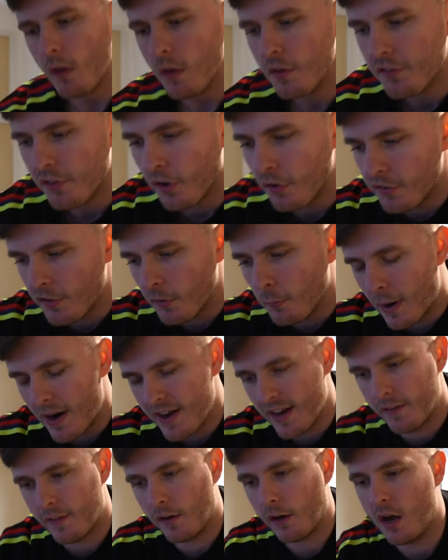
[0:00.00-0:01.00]
So somewhere
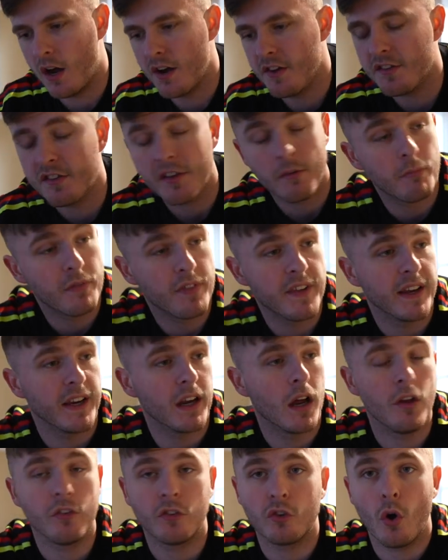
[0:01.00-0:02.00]
down the line,
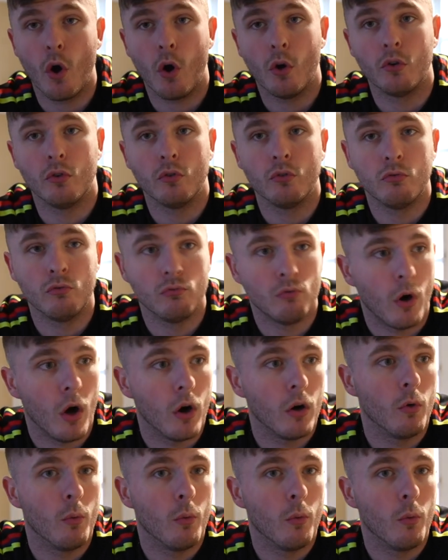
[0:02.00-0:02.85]
something has gone wrong.